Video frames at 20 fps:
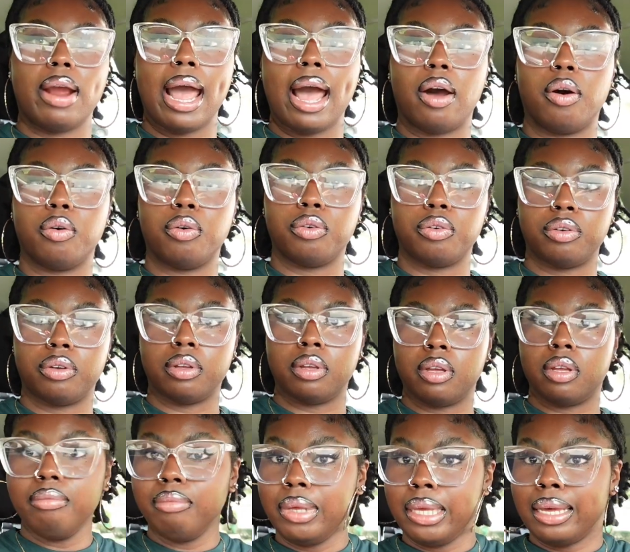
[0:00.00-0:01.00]
out,
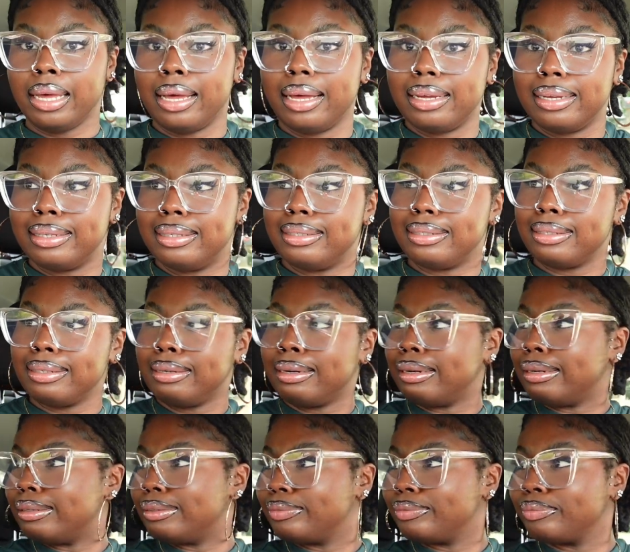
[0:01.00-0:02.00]
because, you
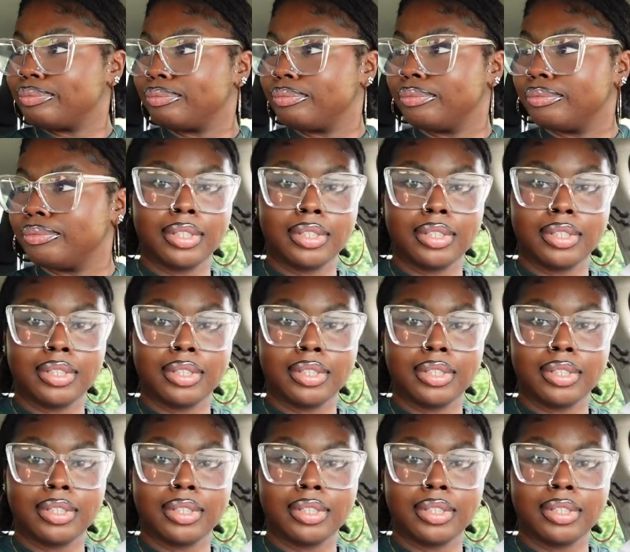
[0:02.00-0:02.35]
know,